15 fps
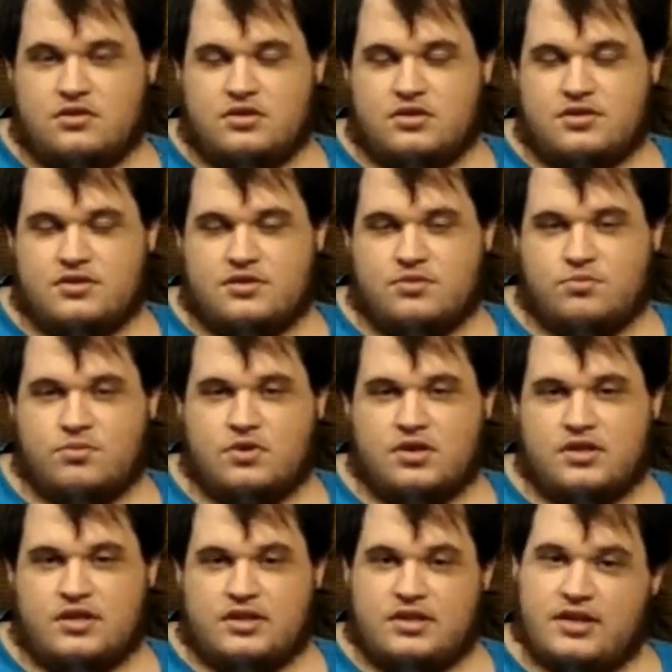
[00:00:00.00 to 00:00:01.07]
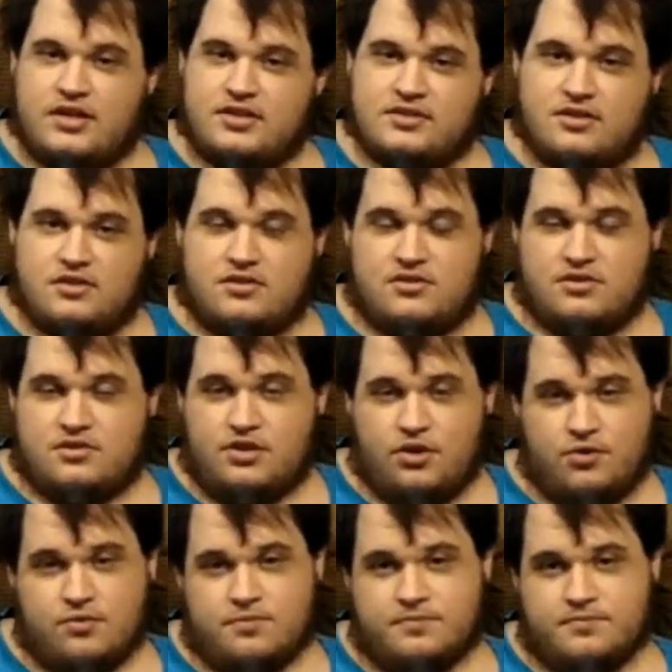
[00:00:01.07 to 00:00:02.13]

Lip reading: is the one that they sent to you.